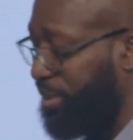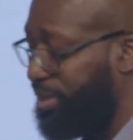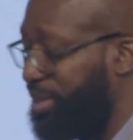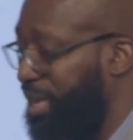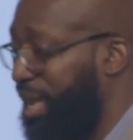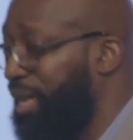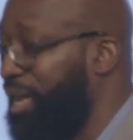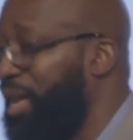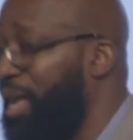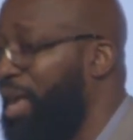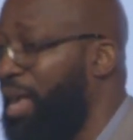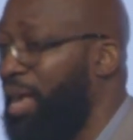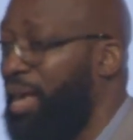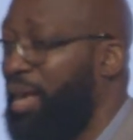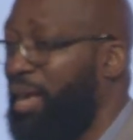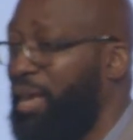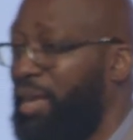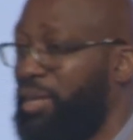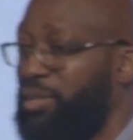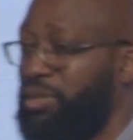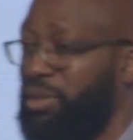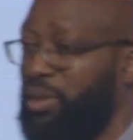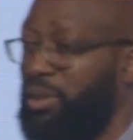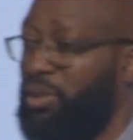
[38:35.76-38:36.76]
dead.
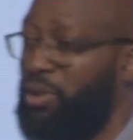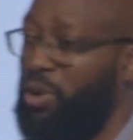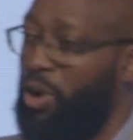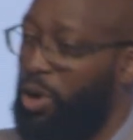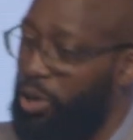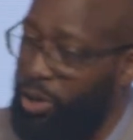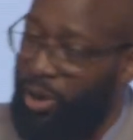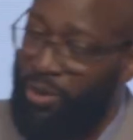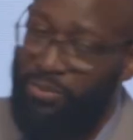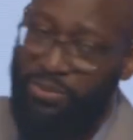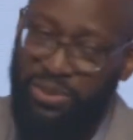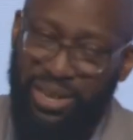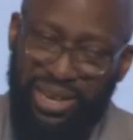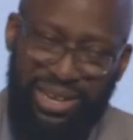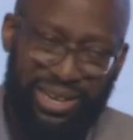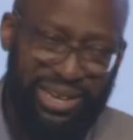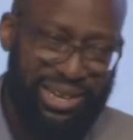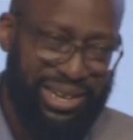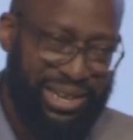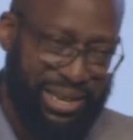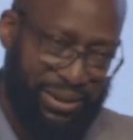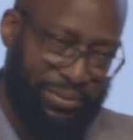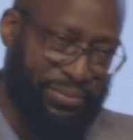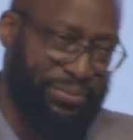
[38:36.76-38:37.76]
He's a God of the
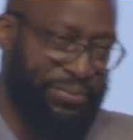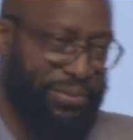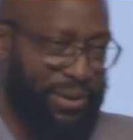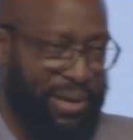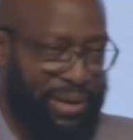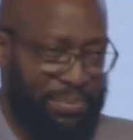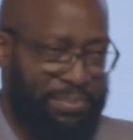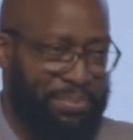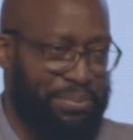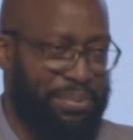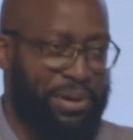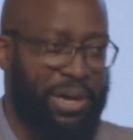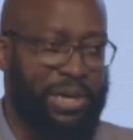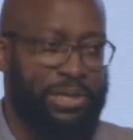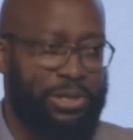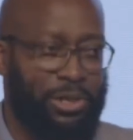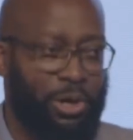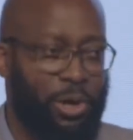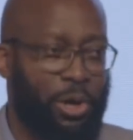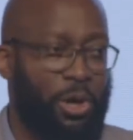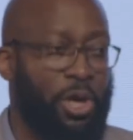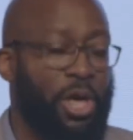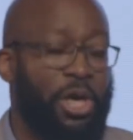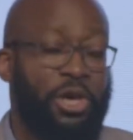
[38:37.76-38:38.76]
living. Praise the
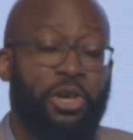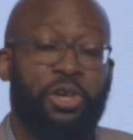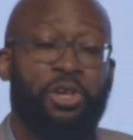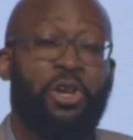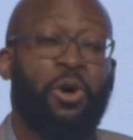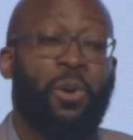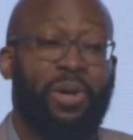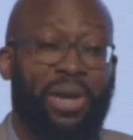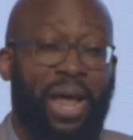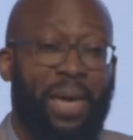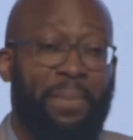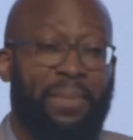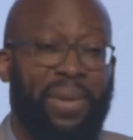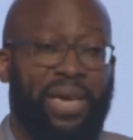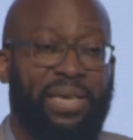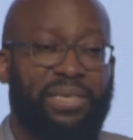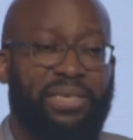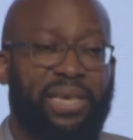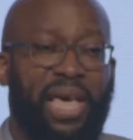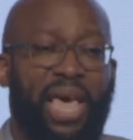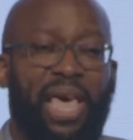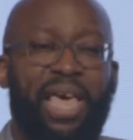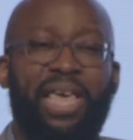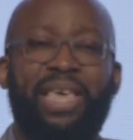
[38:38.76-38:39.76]
Lord. You know what that
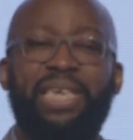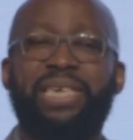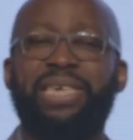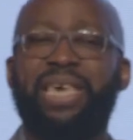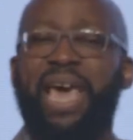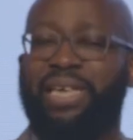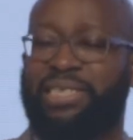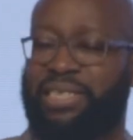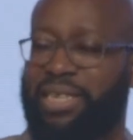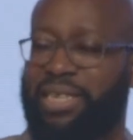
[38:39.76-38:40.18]
means? Yes,